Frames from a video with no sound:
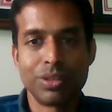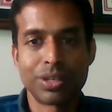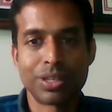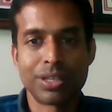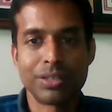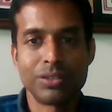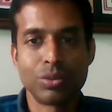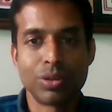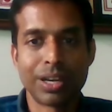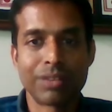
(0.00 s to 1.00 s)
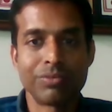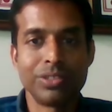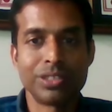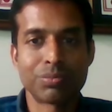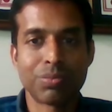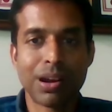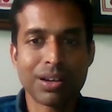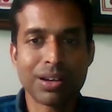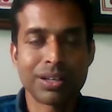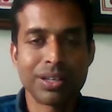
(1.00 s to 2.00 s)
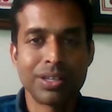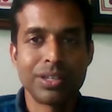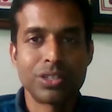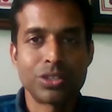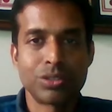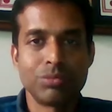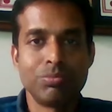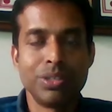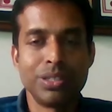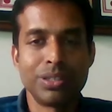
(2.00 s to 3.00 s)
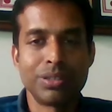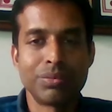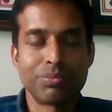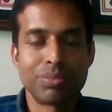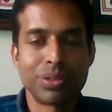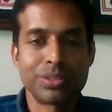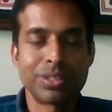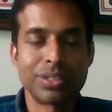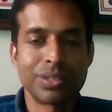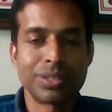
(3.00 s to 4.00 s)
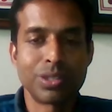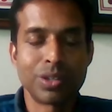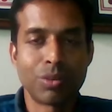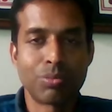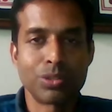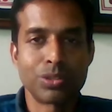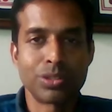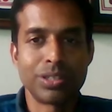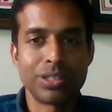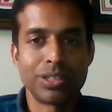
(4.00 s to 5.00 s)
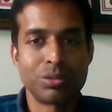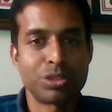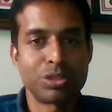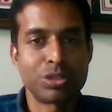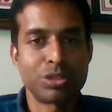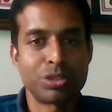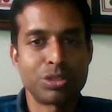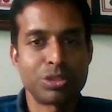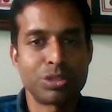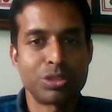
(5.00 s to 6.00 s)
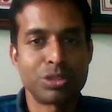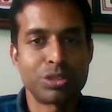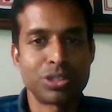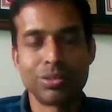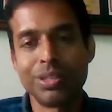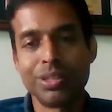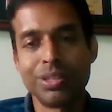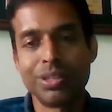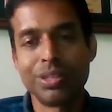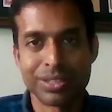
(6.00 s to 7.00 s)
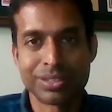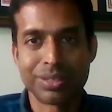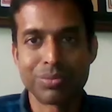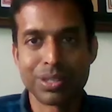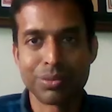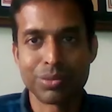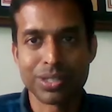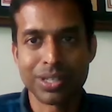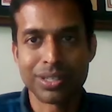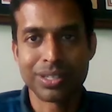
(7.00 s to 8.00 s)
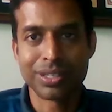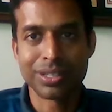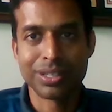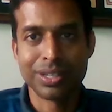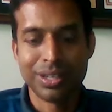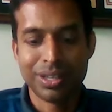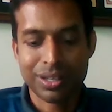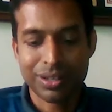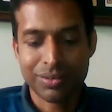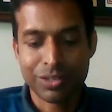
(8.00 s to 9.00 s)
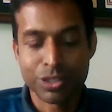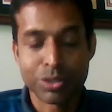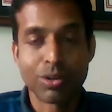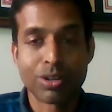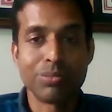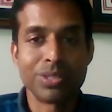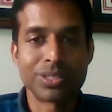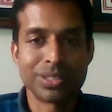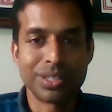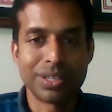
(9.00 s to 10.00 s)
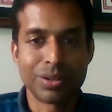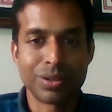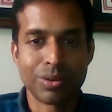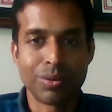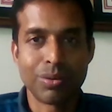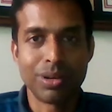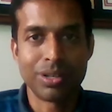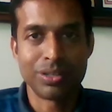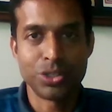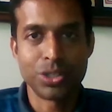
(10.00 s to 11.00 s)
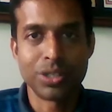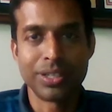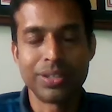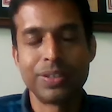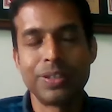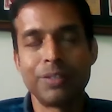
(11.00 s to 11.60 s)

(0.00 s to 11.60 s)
that the kids who have the spark should be presented with an opportunity to shine to be the best in the world. Something which I think we should not miss in our own journey.